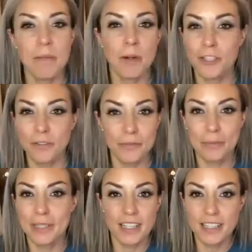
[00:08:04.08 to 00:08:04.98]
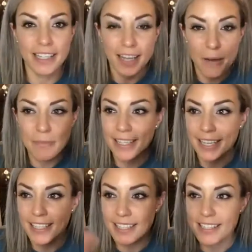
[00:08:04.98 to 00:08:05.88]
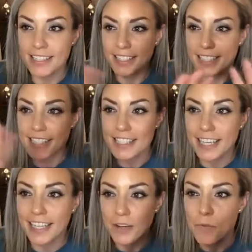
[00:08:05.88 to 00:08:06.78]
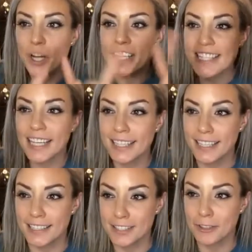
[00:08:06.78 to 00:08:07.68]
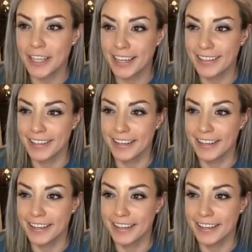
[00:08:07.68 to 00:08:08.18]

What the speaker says: pause you? Because this is like one sentence, okay?